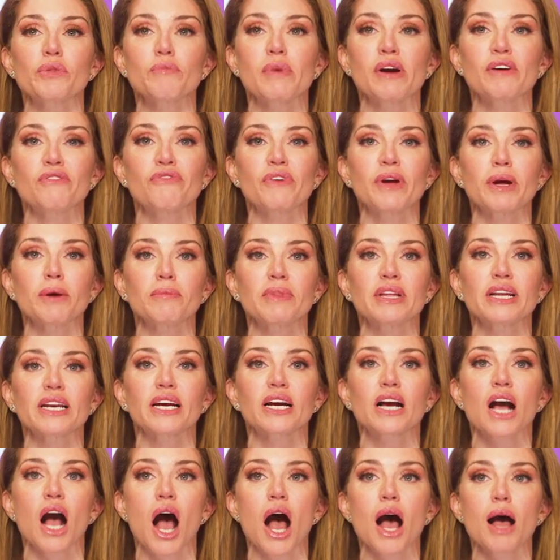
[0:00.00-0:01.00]
with my family
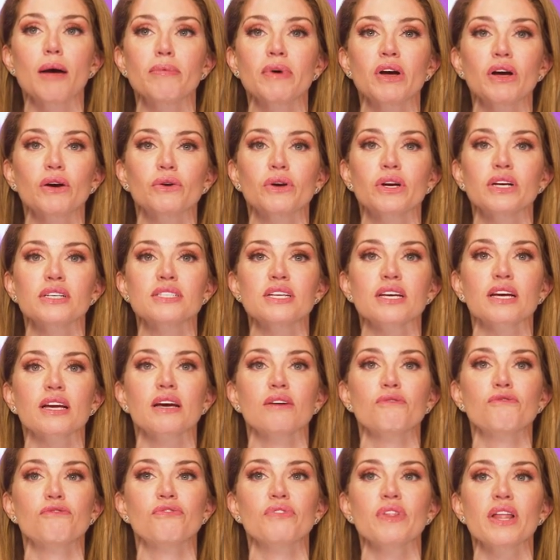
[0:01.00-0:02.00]
to Cabo because
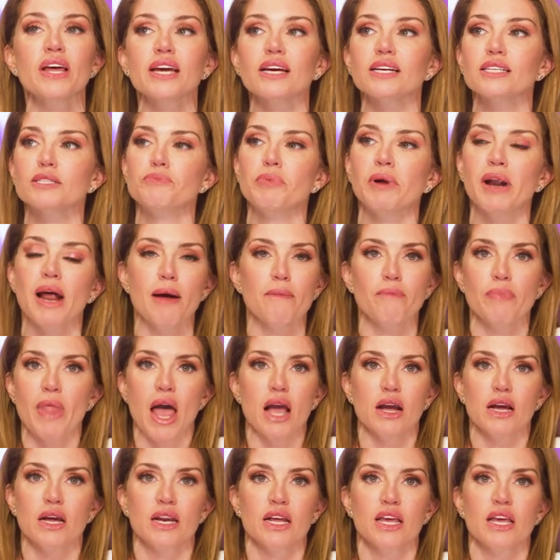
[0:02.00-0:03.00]
it conflicts. But I'm
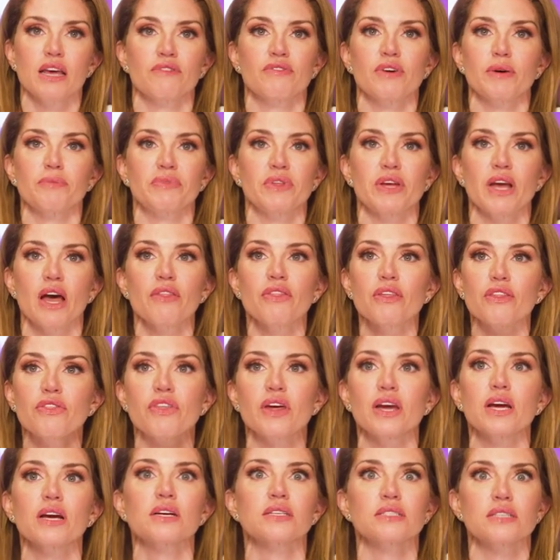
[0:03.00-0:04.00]
not going to give yeah. up the other
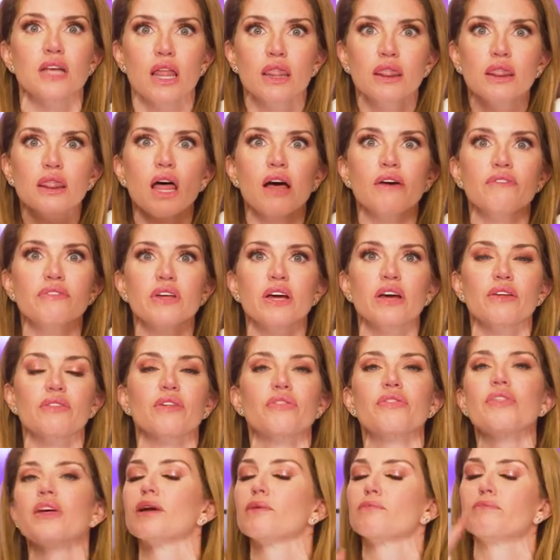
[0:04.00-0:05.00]
thing because I love the
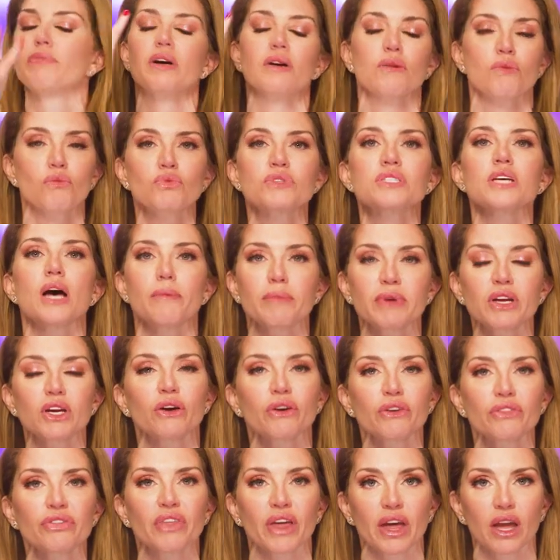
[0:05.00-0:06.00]
other thing. But tell
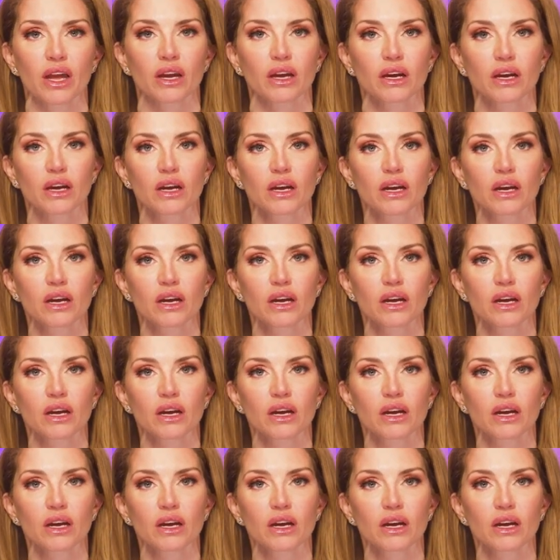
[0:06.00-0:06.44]
me your thing.